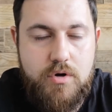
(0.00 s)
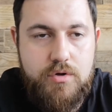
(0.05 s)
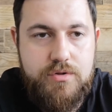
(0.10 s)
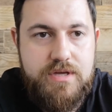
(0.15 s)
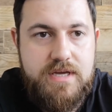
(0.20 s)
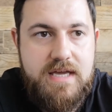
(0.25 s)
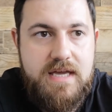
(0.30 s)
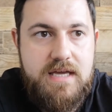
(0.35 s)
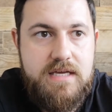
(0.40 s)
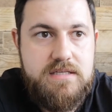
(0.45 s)
other
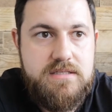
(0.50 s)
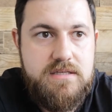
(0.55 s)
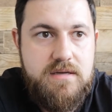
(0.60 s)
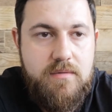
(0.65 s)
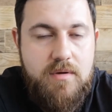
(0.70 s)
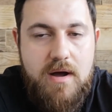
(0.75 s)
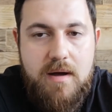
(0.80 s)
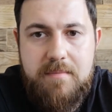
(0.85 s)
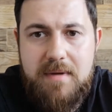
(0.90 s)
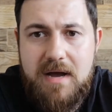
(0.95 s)
kits,
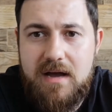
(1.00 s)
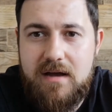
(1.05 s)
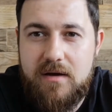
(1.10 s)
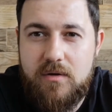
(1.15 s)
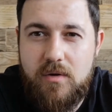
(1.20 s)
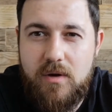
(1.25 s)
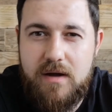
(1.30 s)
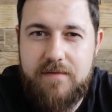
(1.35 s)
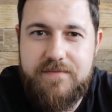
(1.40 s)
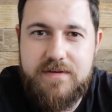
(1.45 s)
so I might
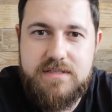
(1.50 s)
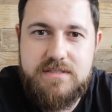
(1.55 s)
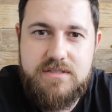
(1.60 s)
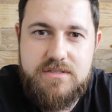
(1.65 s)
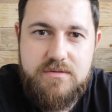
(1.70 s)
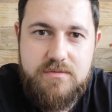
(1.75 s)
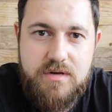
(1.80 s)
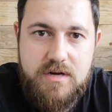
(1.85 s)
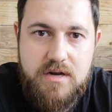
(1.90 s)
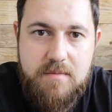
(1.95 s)
quite fancy
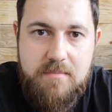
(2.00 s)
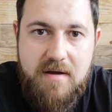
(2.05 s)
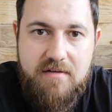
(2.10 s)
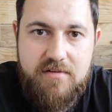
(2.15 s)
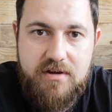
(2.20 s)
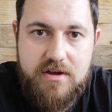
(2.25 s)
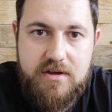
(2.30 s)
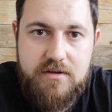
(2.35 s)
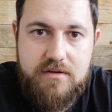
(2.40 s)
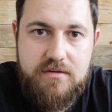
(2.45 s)
doing an
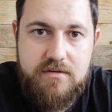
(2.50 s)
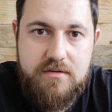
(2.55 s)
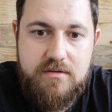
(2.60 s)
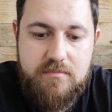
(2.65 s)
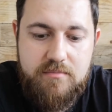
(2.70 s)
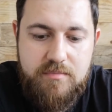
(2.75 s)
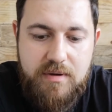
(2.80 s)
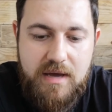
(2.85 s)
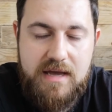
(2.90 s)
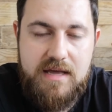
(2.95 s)
American
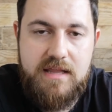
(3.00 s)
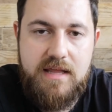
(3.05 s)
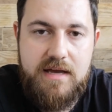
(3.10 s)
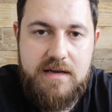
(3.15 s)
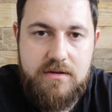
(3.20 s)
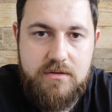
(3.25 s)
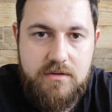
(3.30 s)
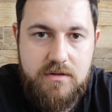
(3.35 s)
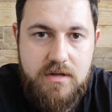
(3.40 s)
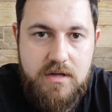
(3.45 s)
Pale
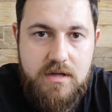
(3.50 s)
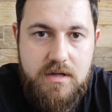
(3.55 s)
Ale.